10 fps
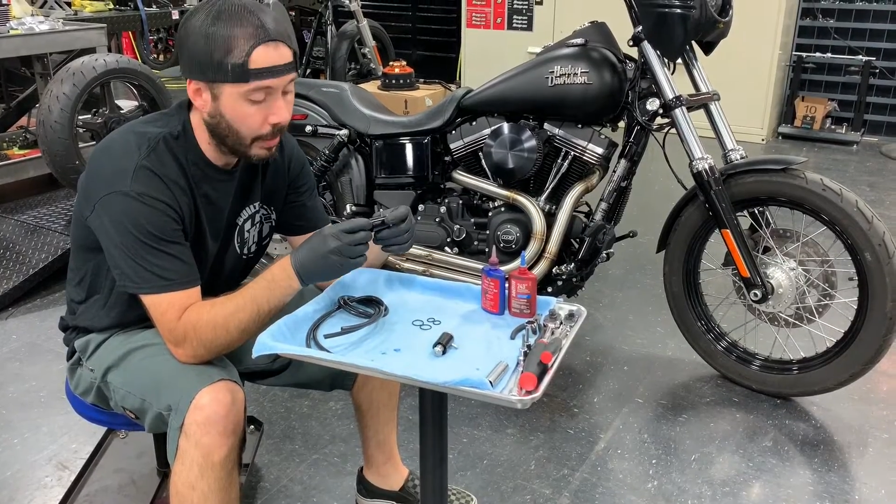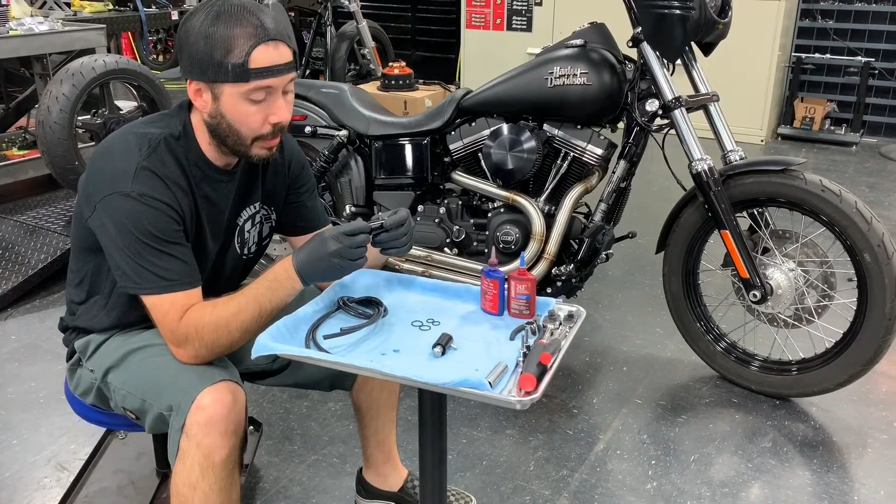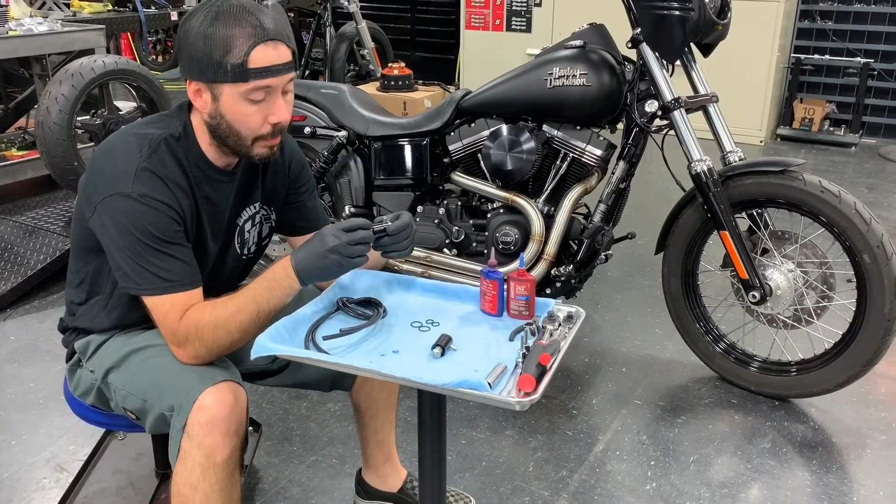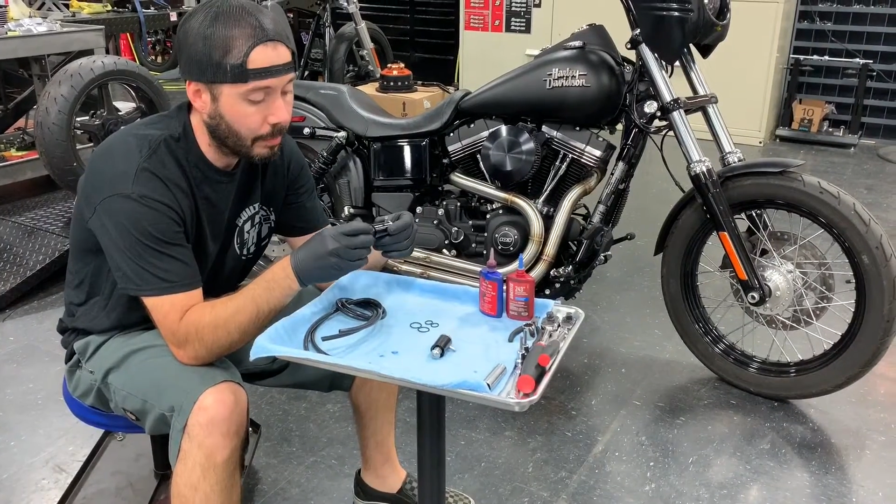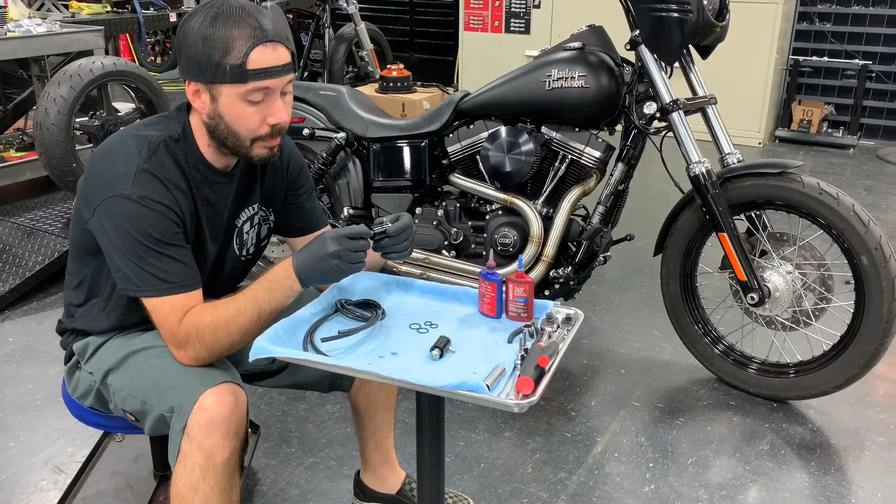at?
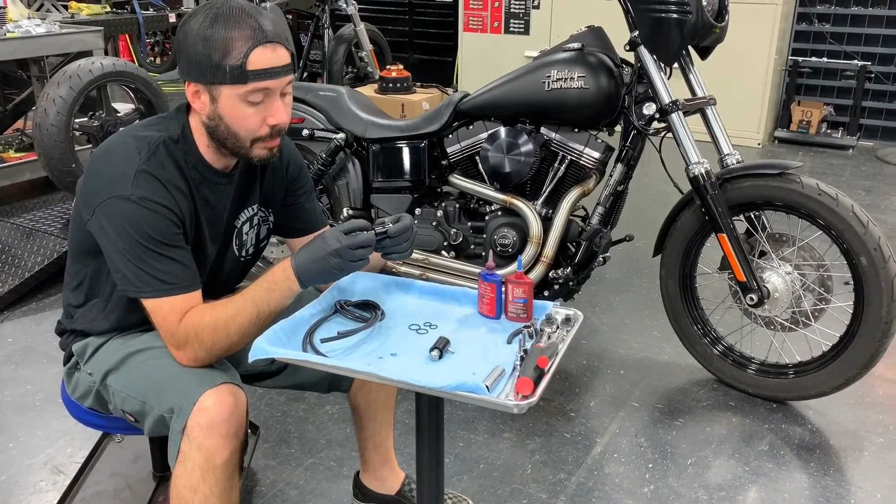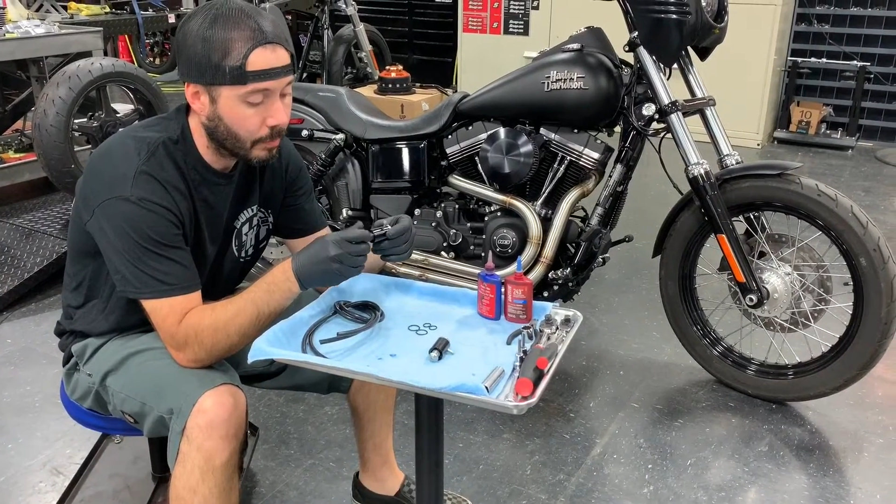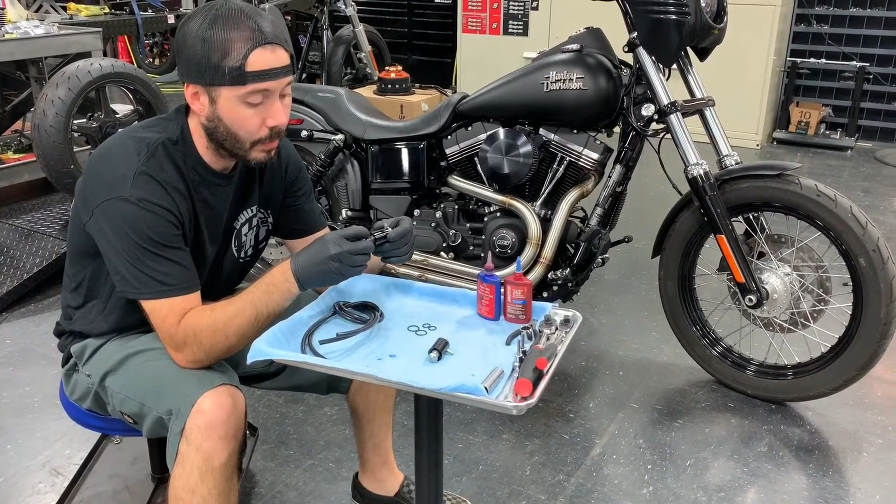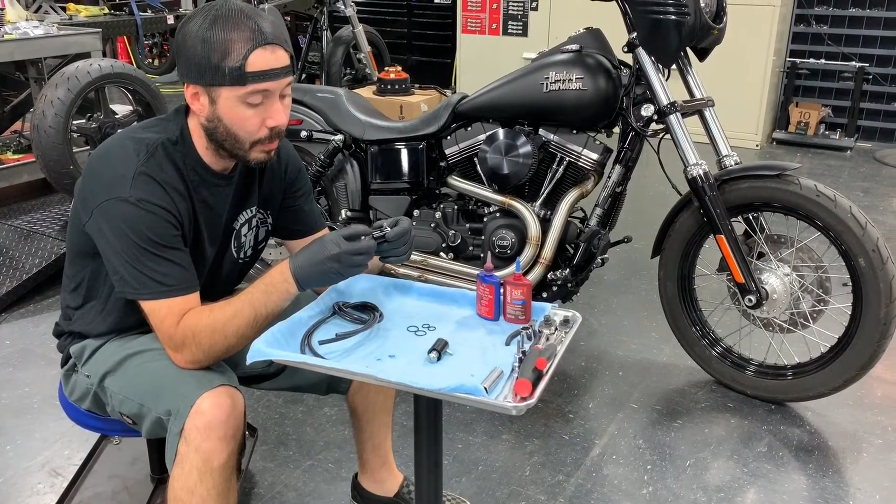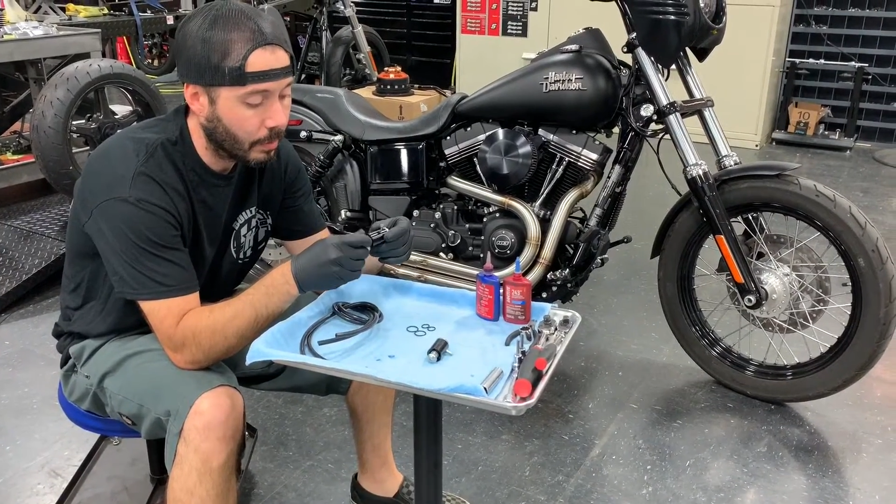
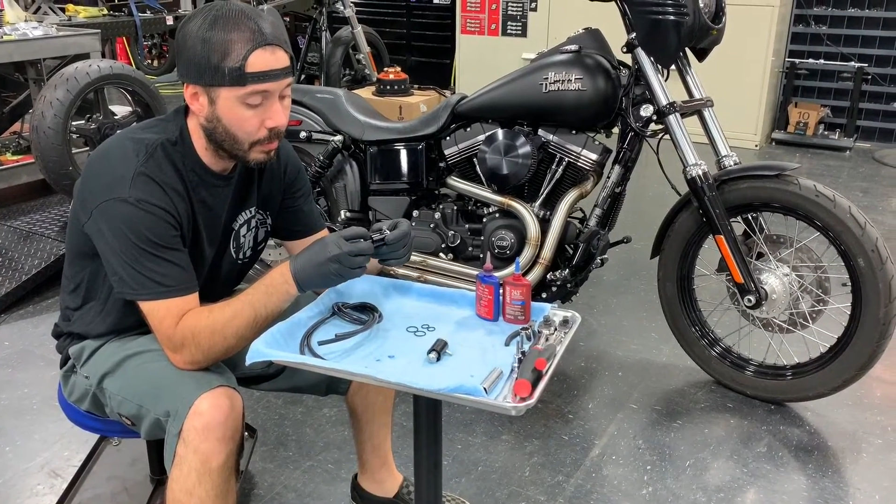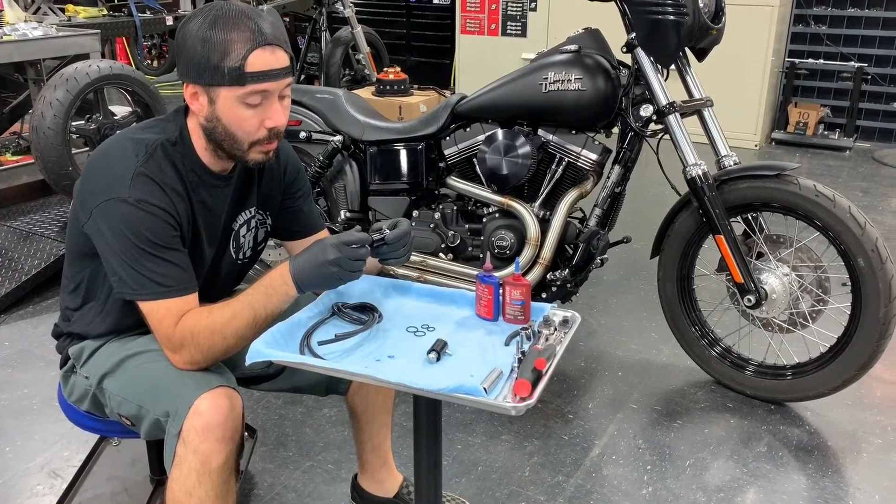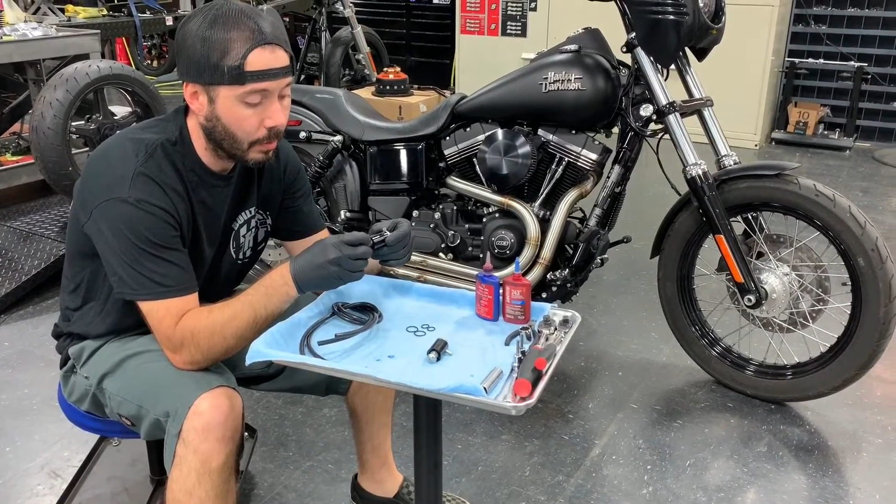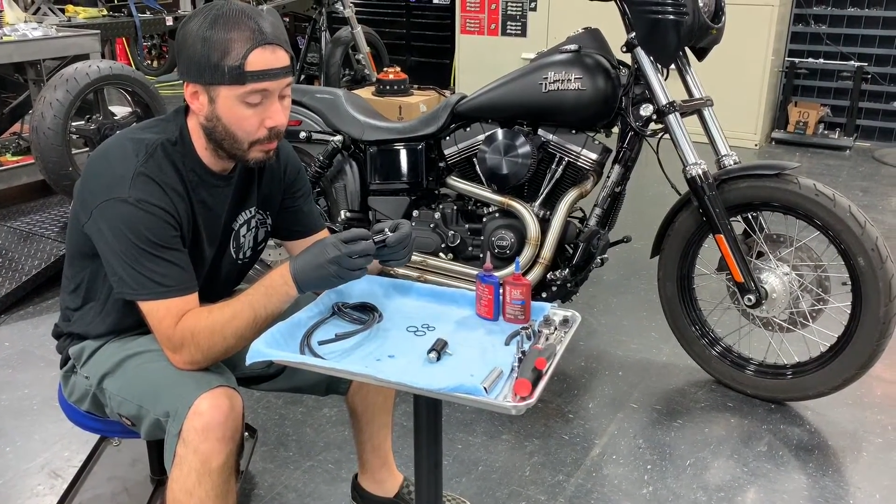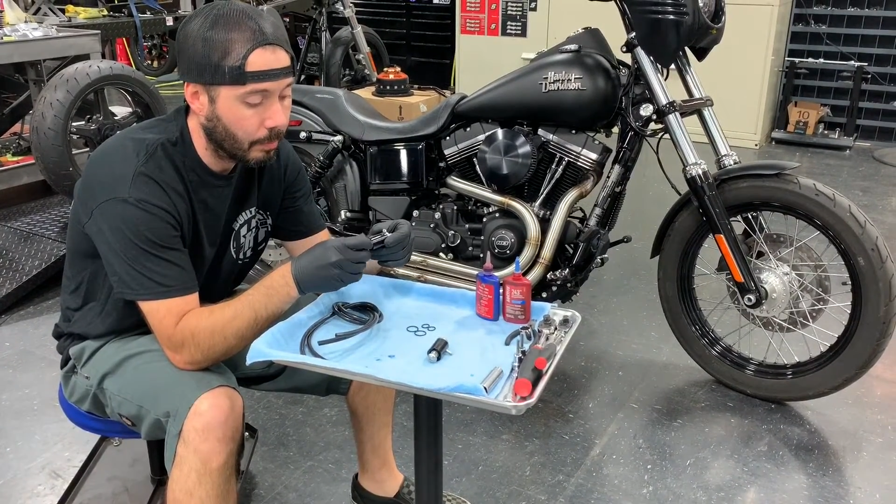
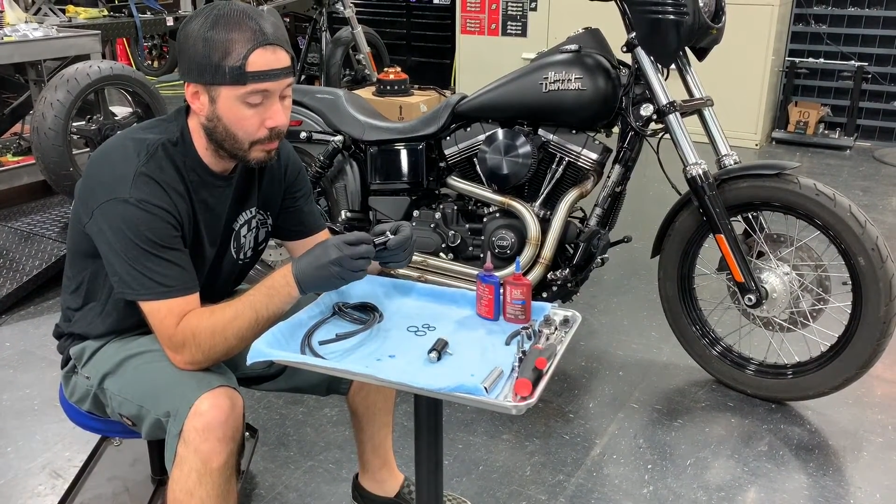So,